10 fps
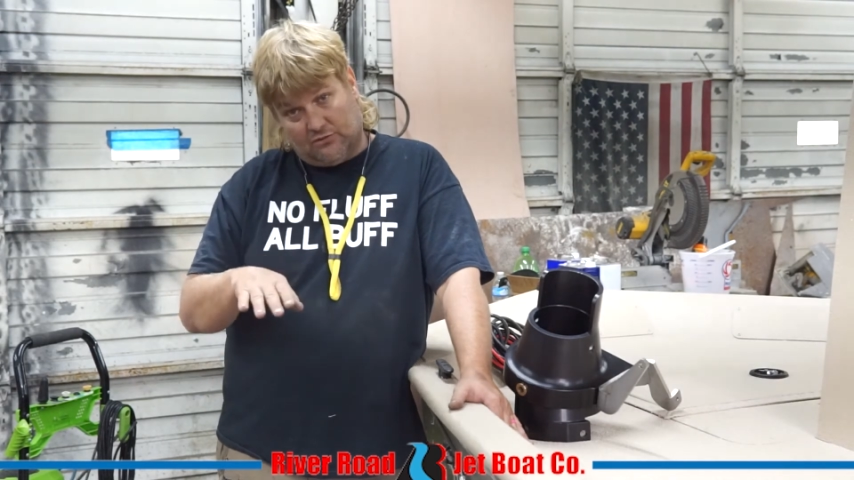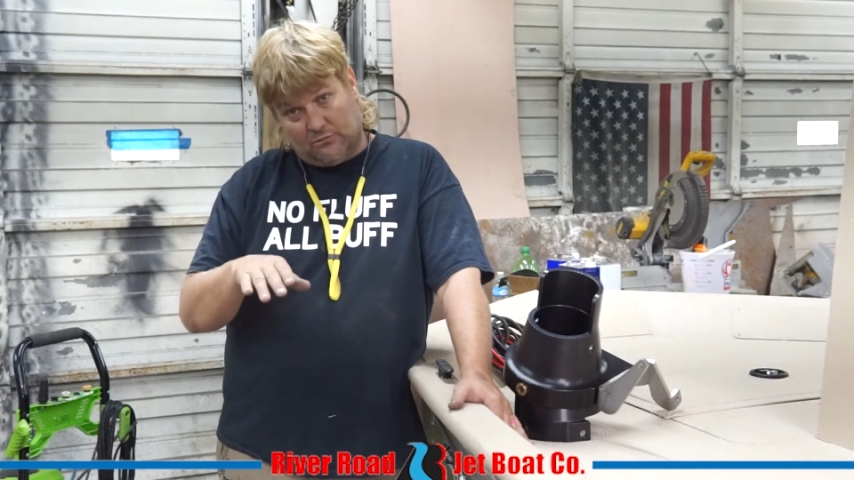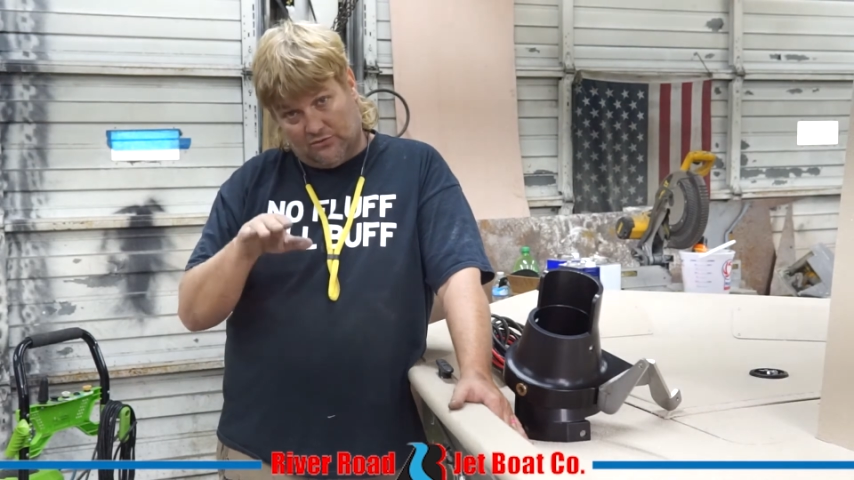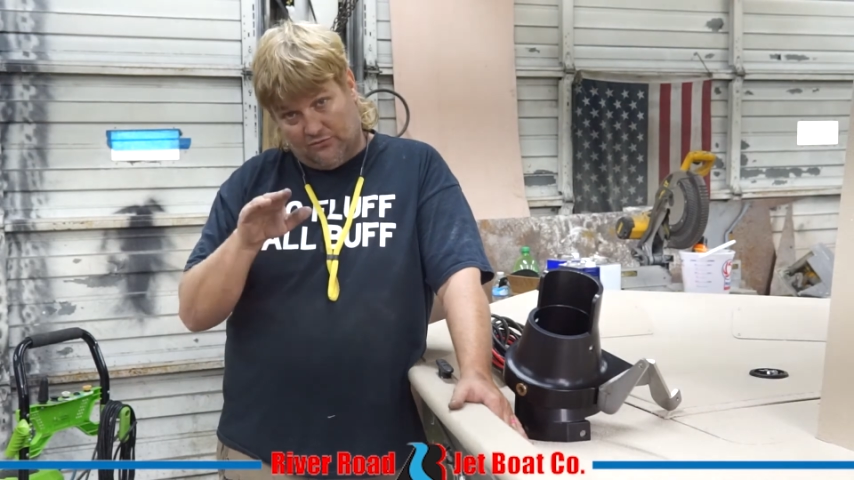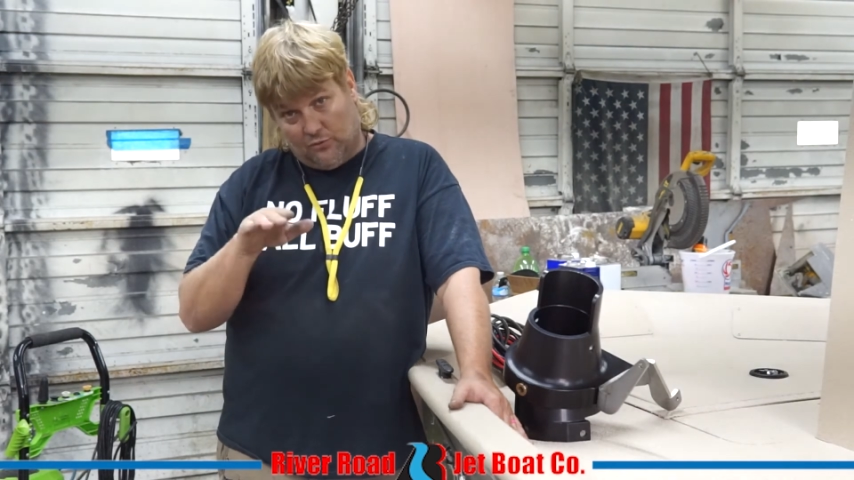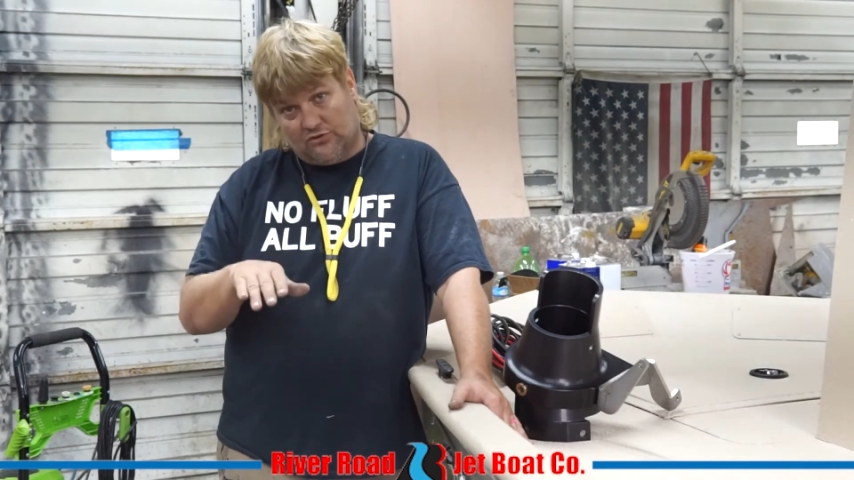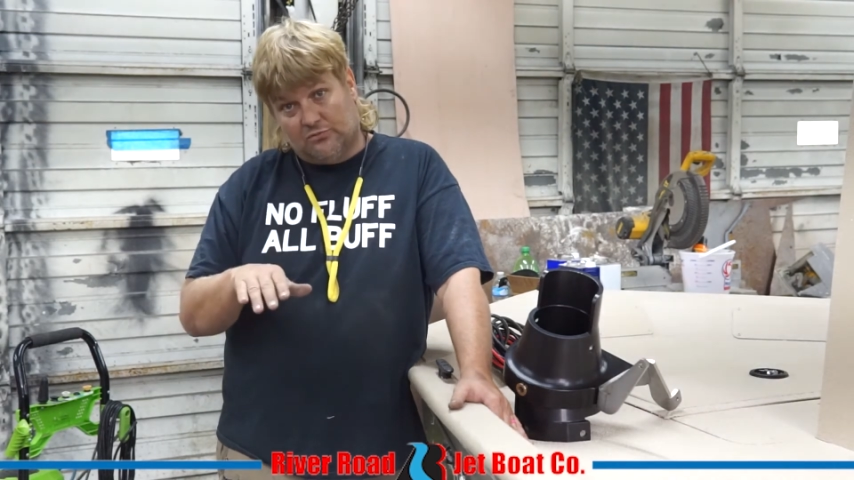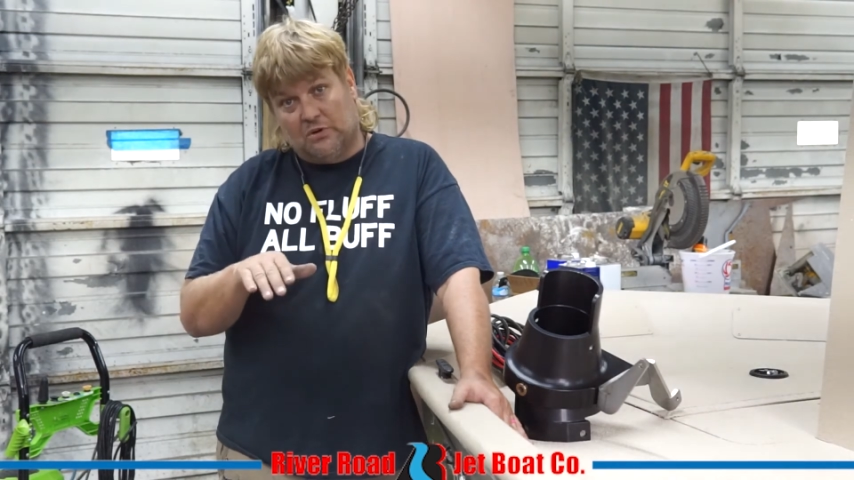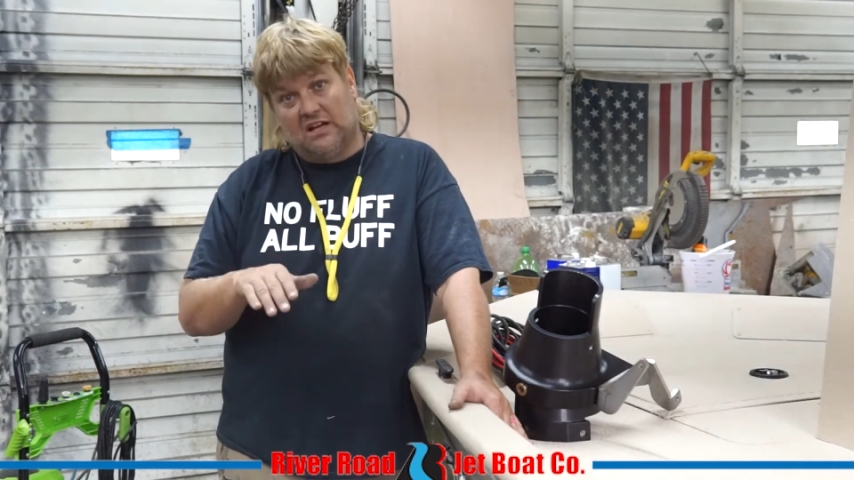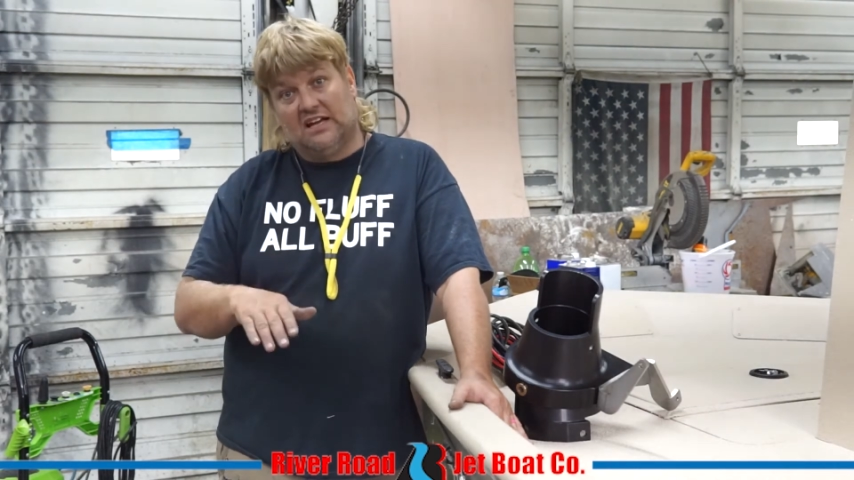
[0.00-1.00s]
from a
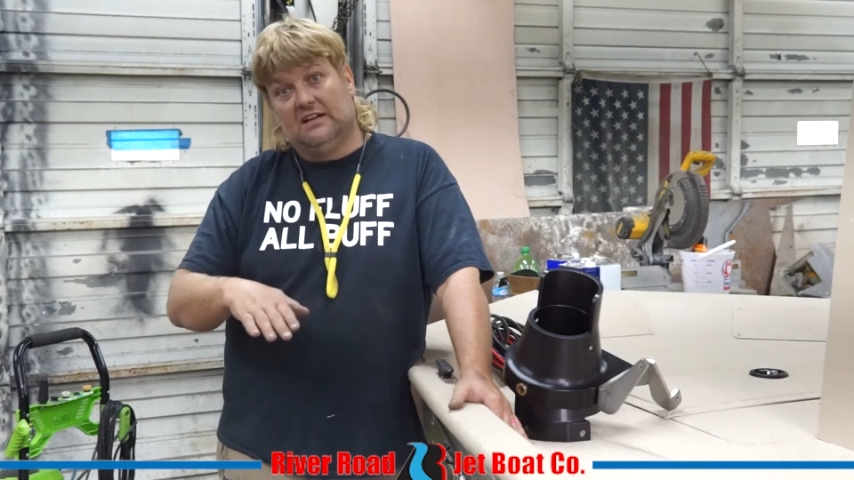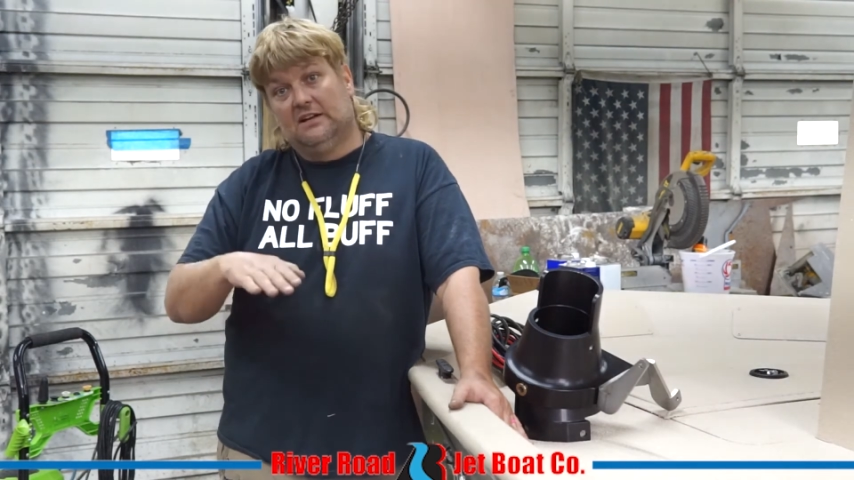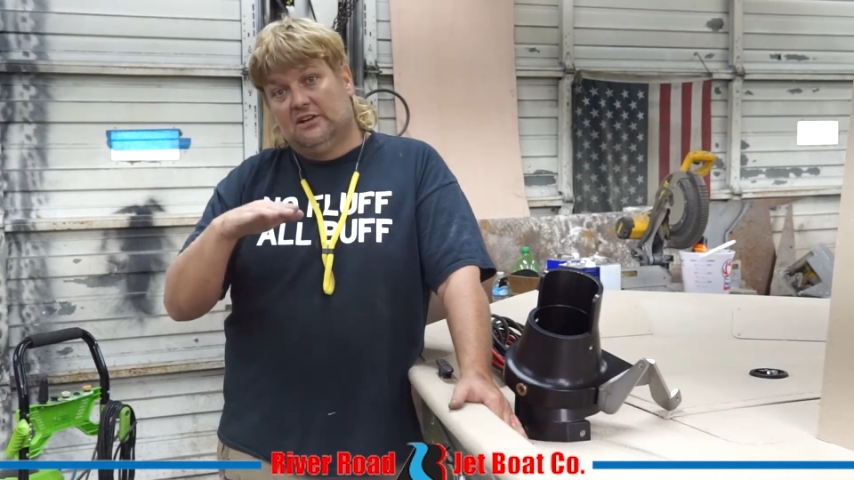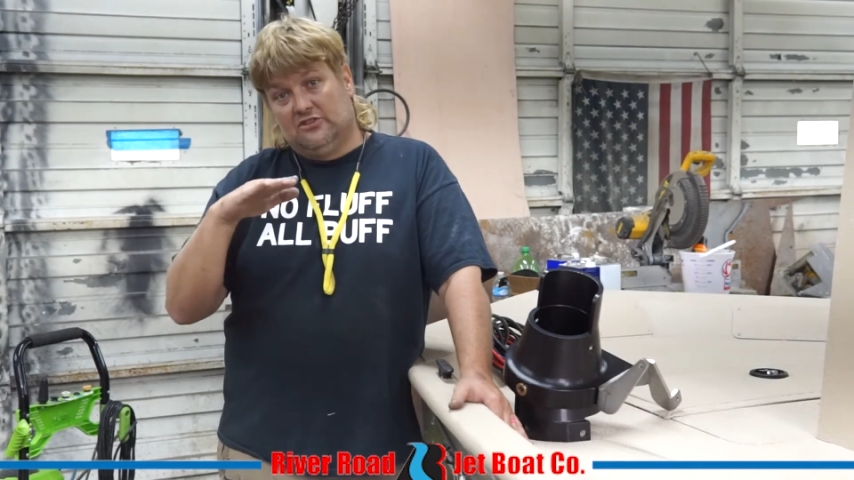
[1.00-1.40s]
forced plane